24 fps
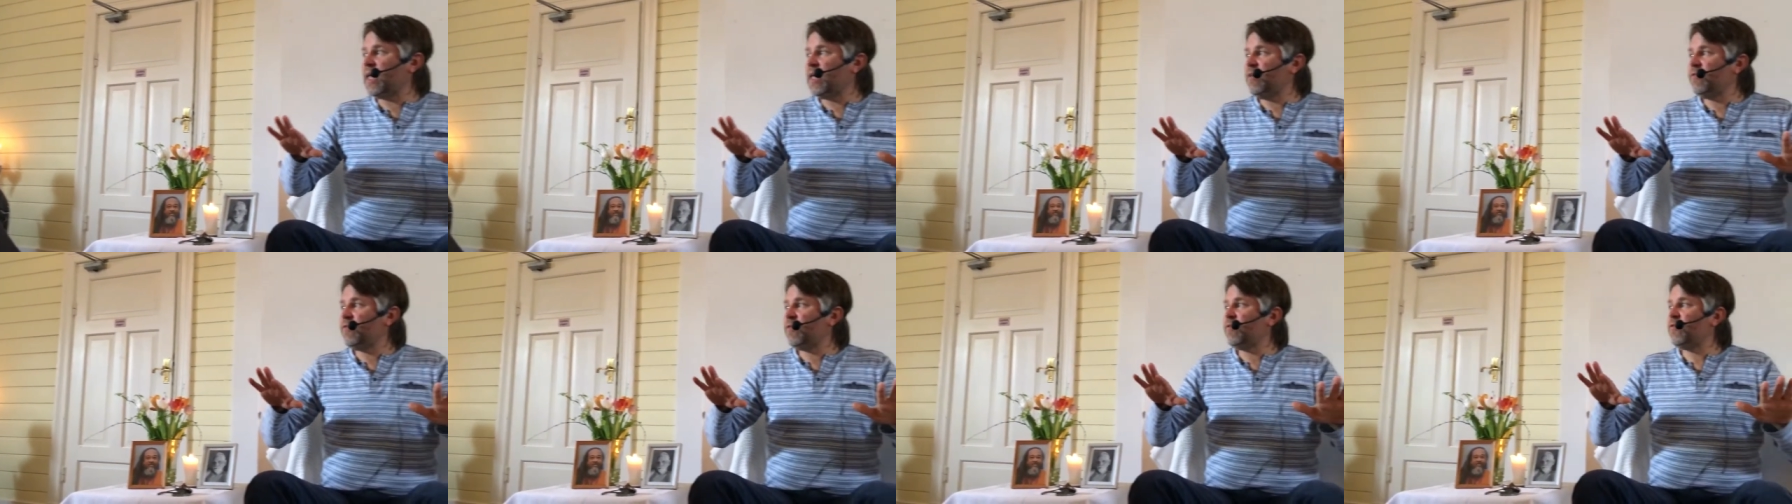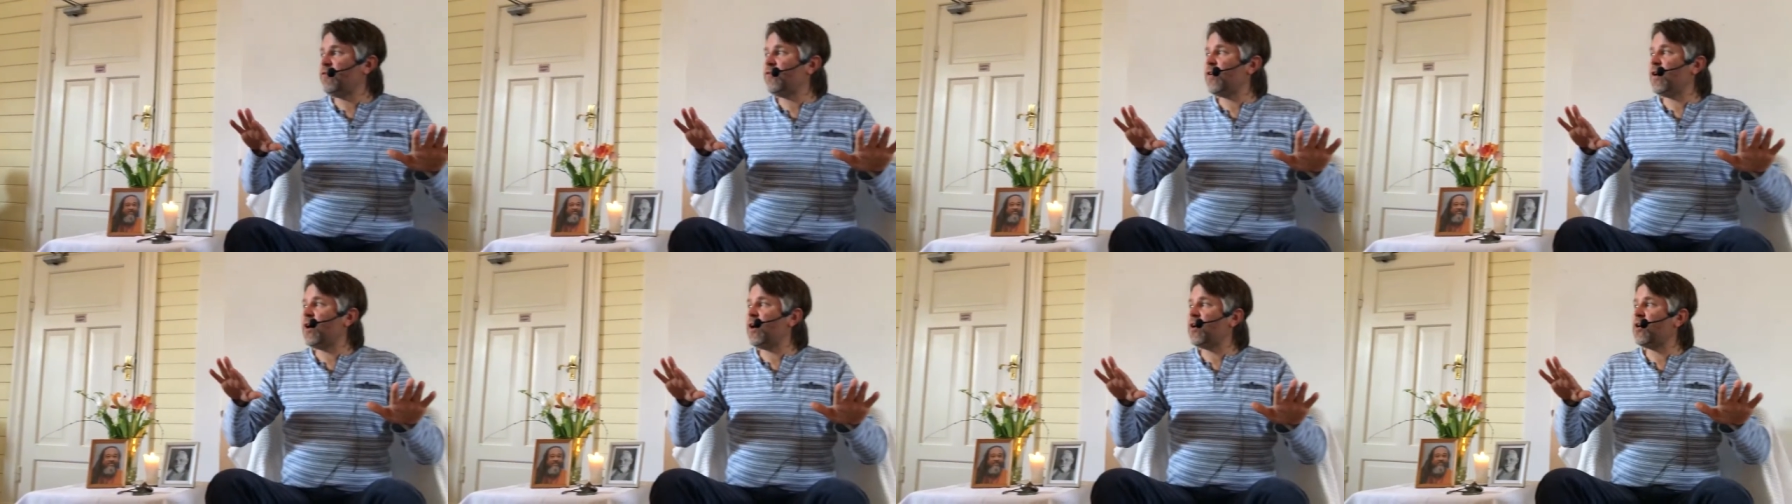even
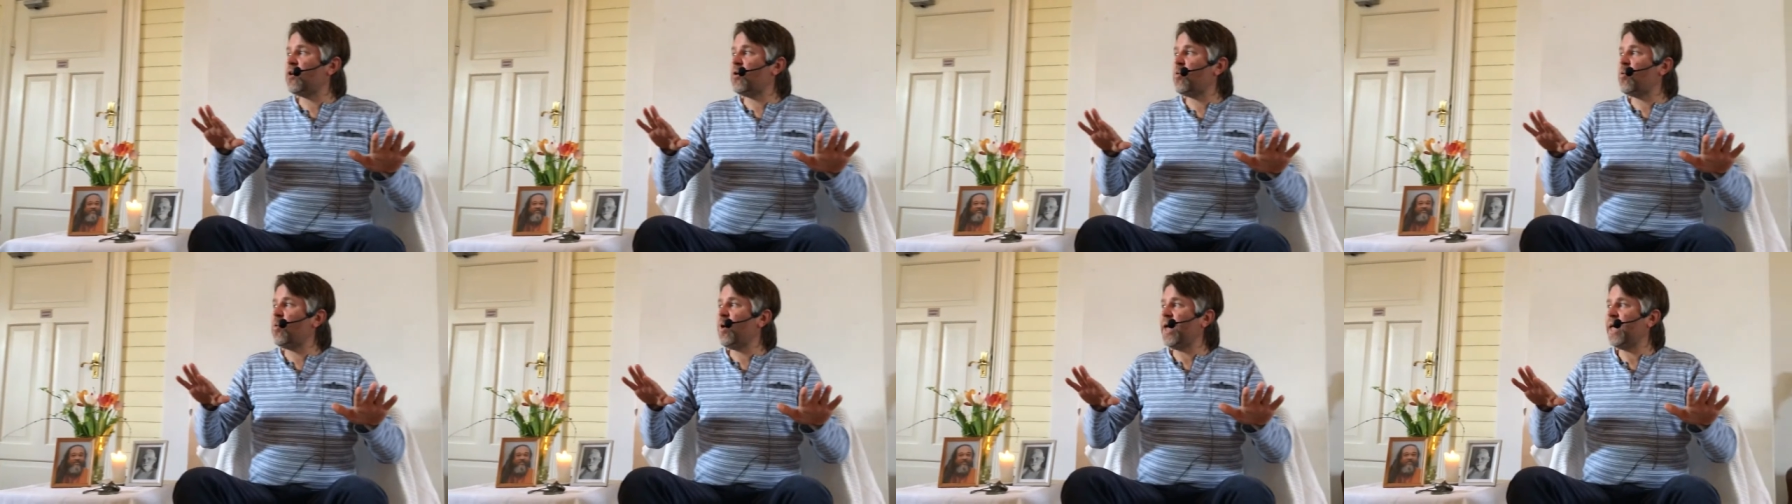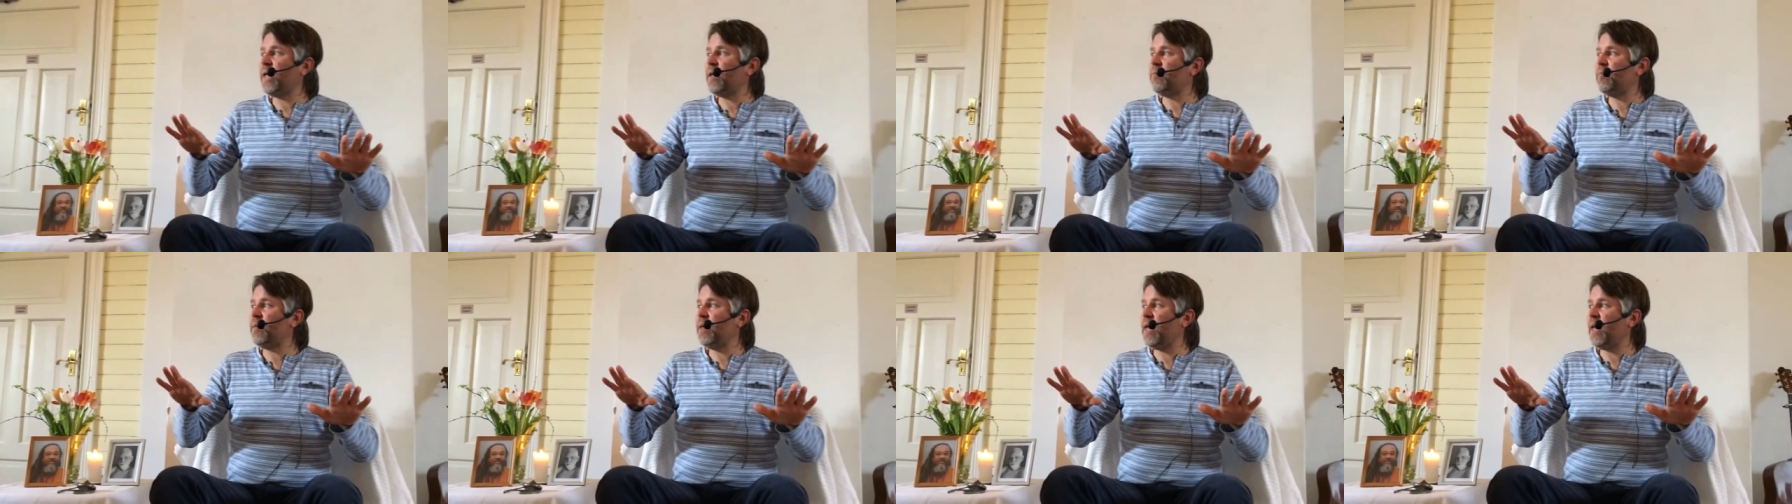for an
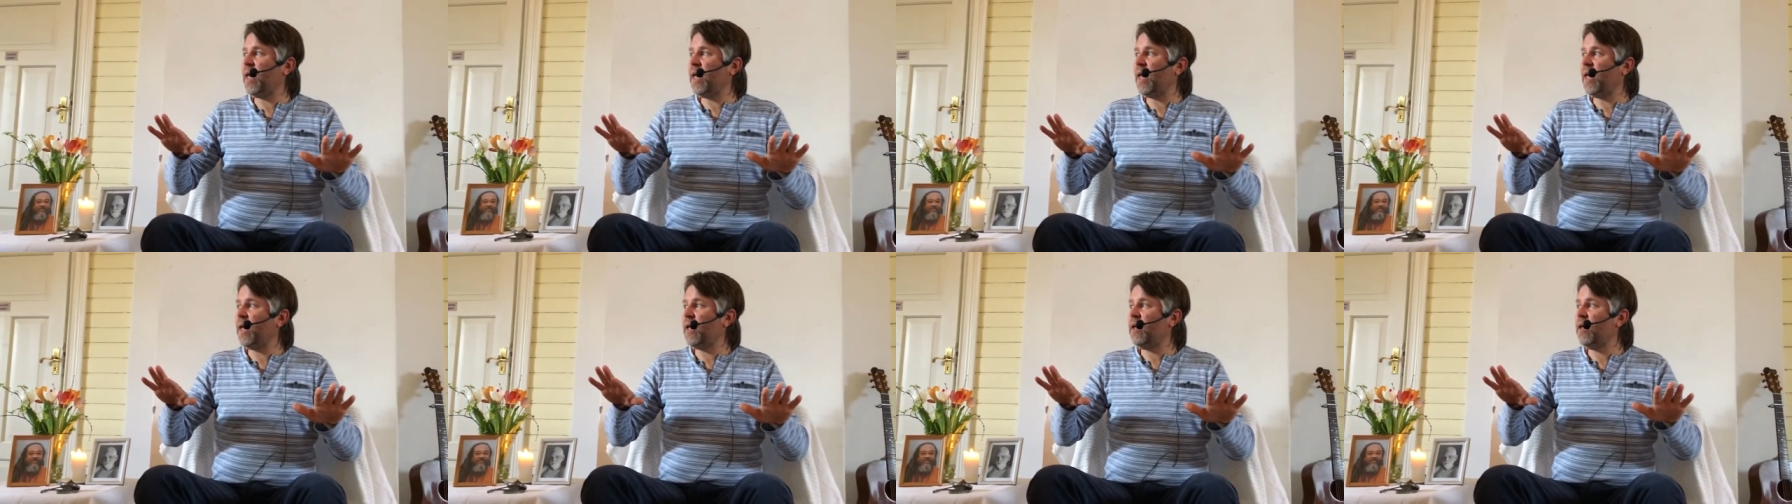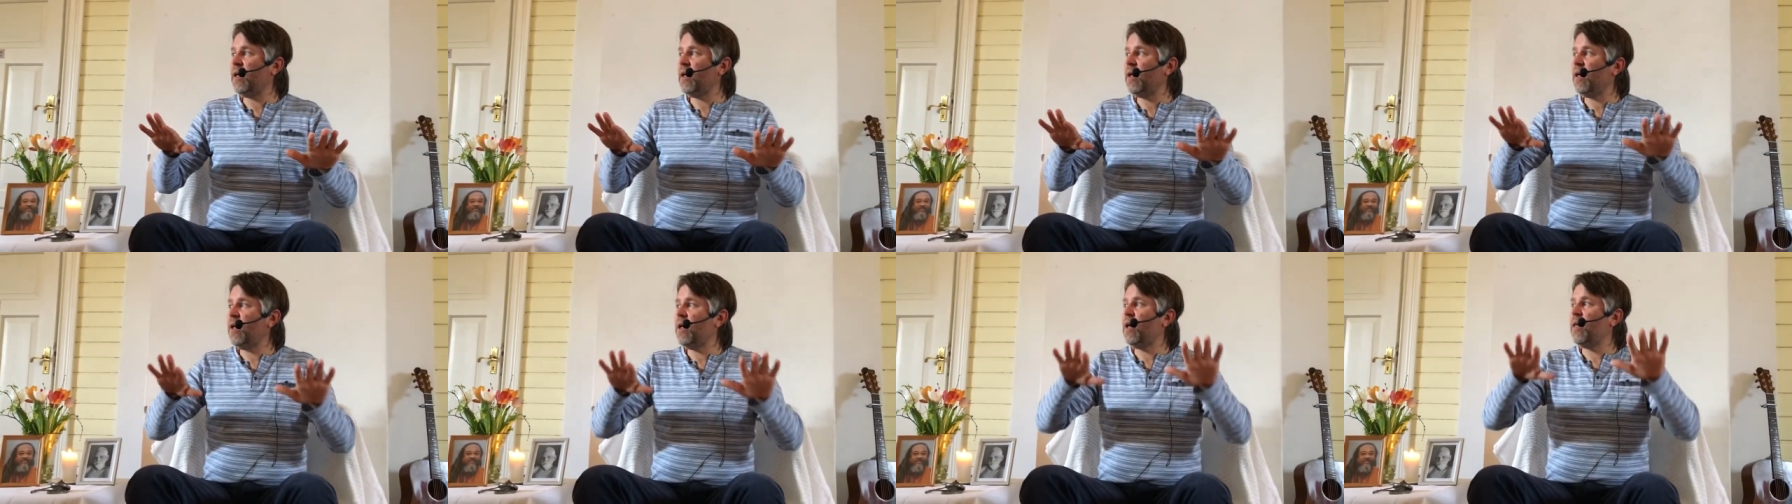awake being,